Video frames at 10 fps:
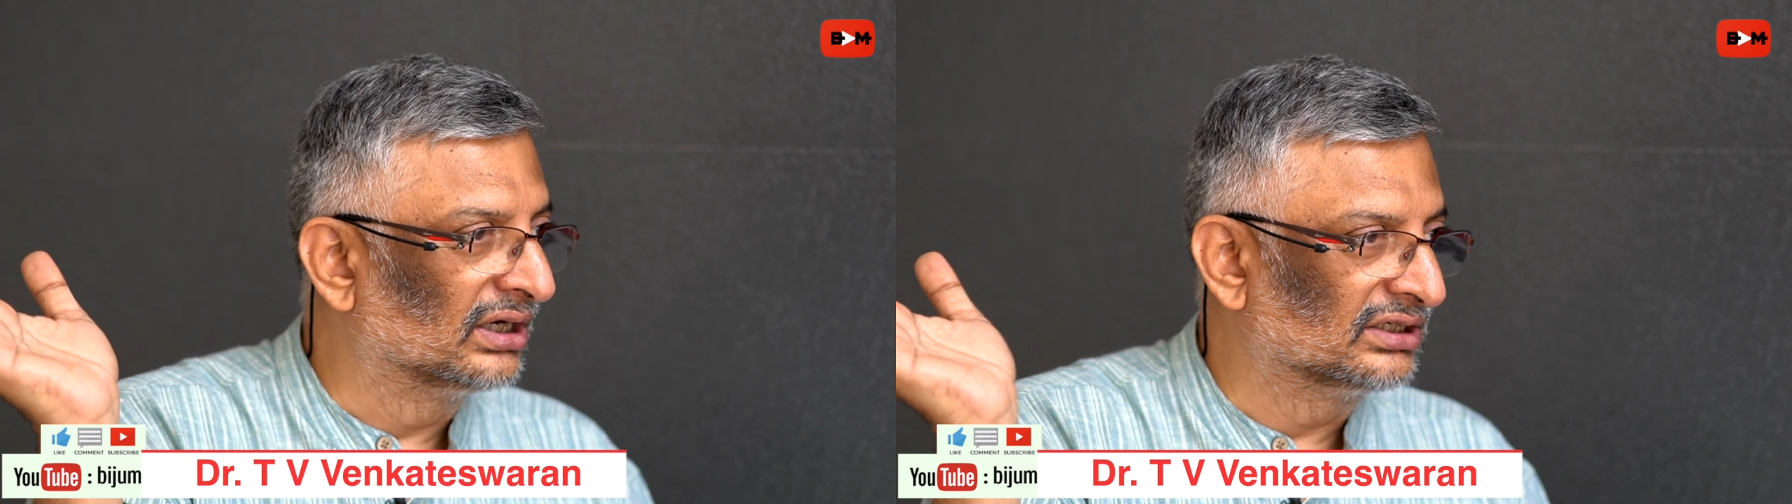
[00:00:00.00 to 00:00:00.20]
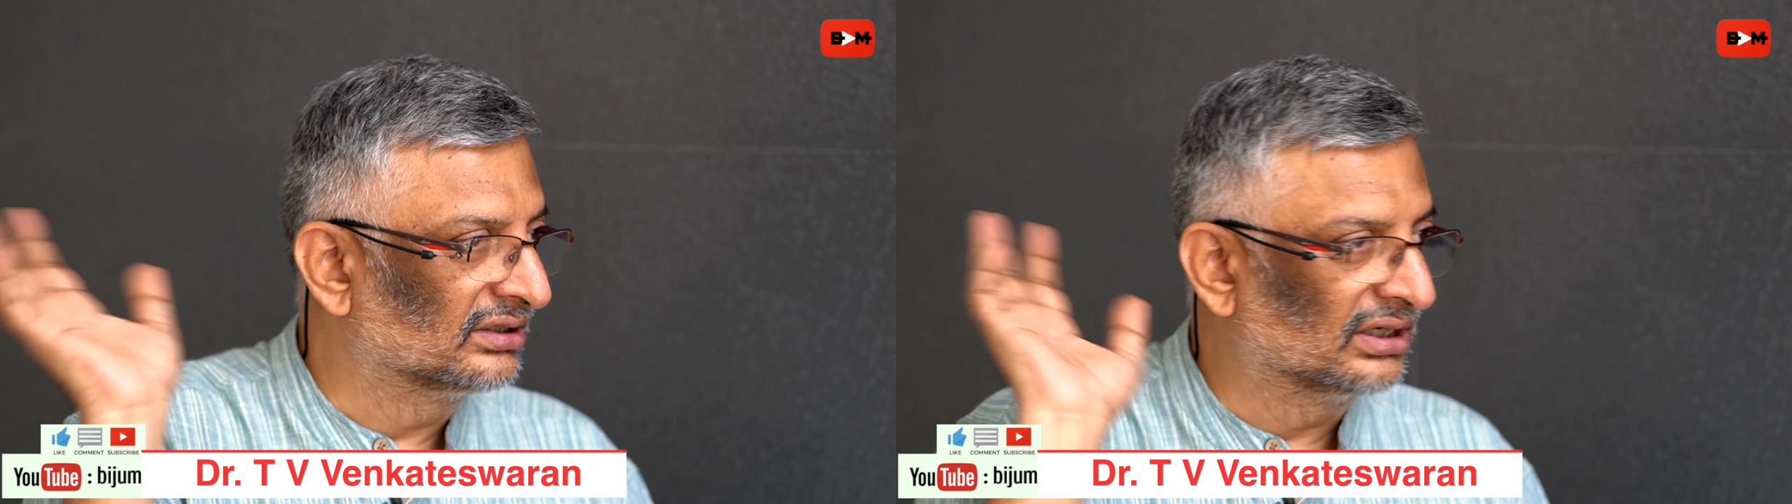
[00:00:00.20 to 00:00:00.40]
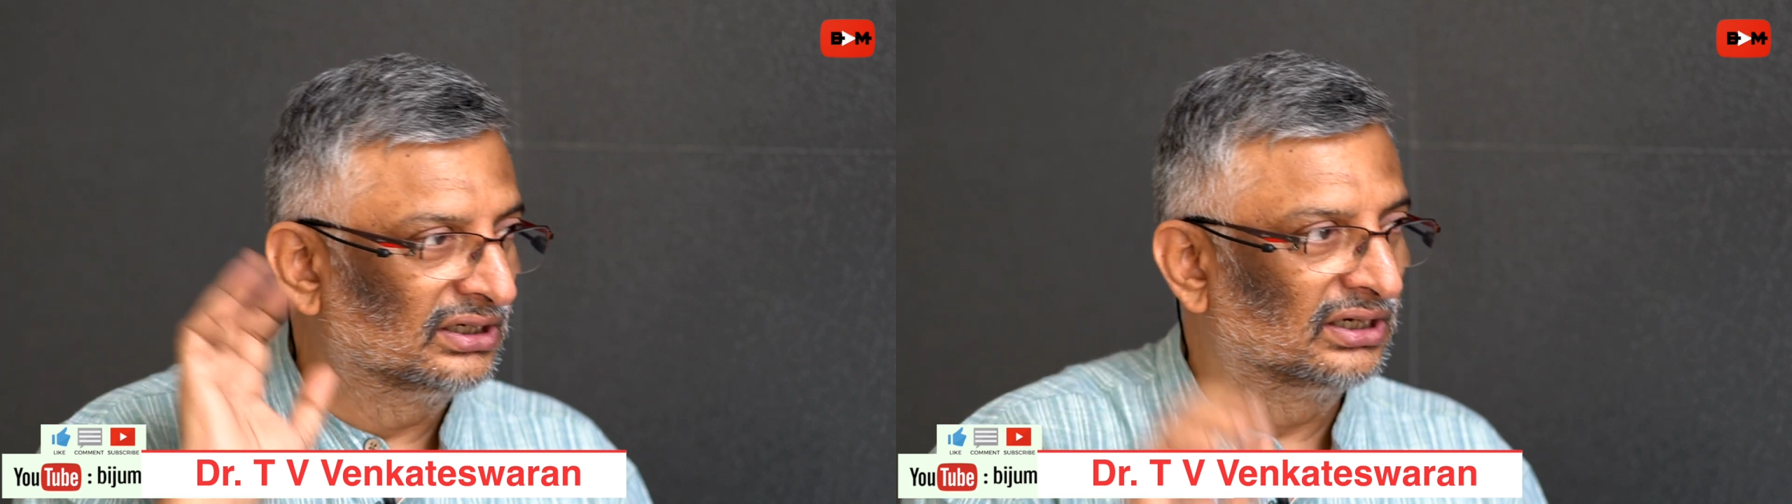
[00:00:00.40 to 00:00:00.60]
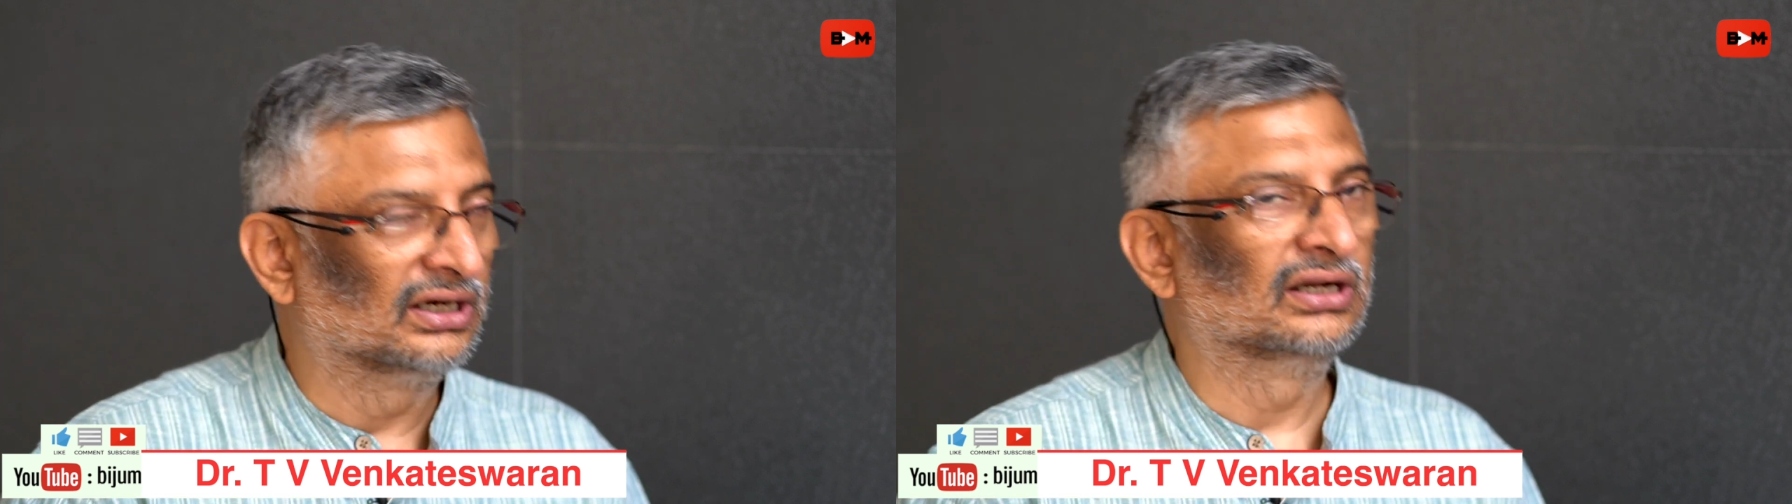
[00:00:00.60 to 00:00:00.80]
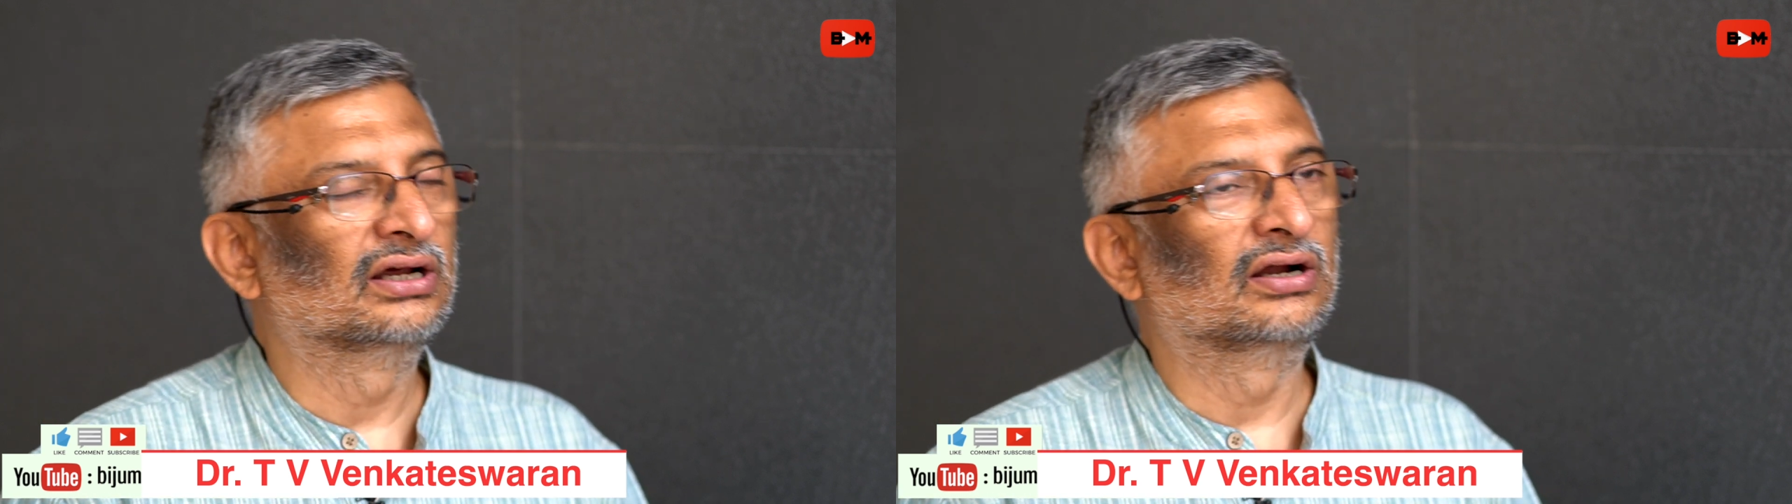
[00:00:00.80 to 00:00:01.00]
nakshatrangal en
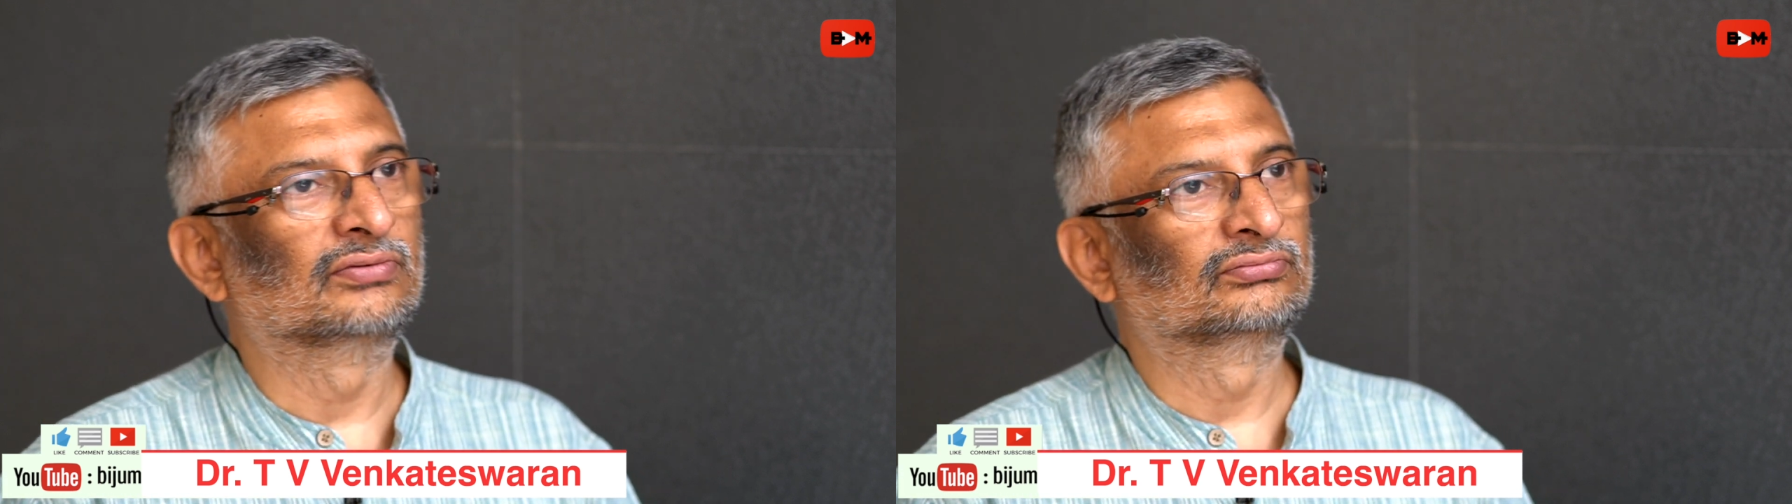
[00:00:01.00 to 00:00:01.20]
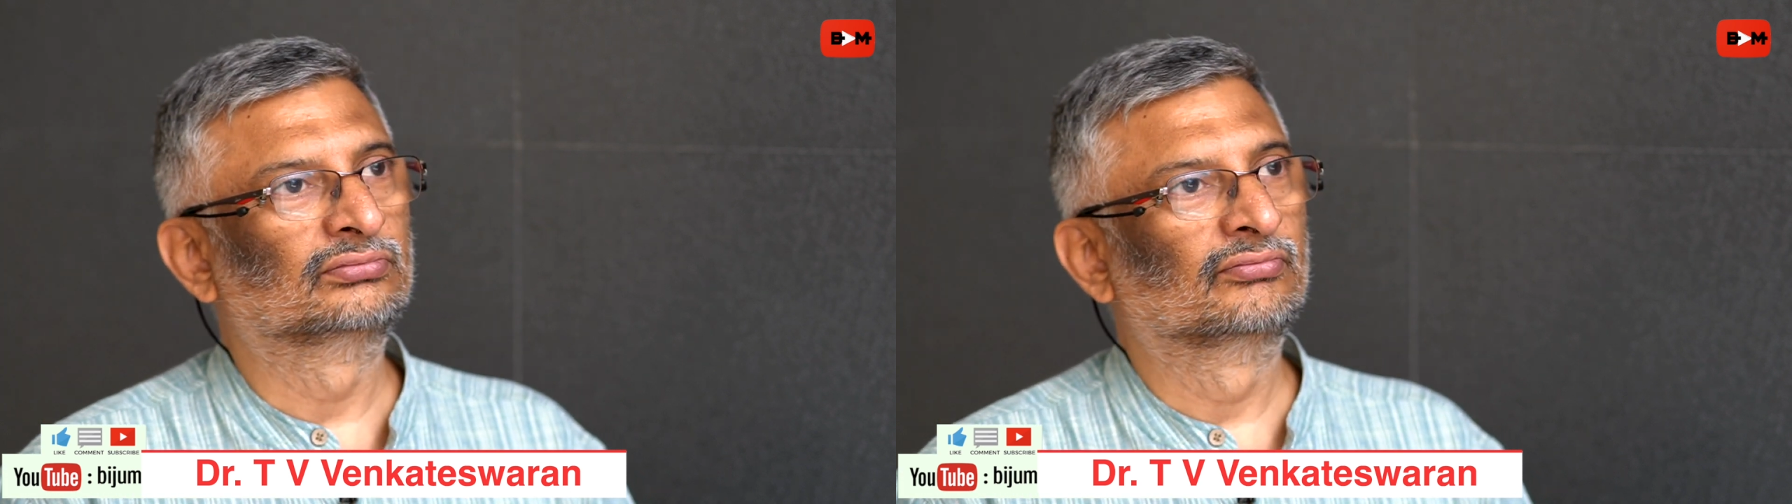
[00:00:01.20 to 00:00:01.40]
kannula kaanum,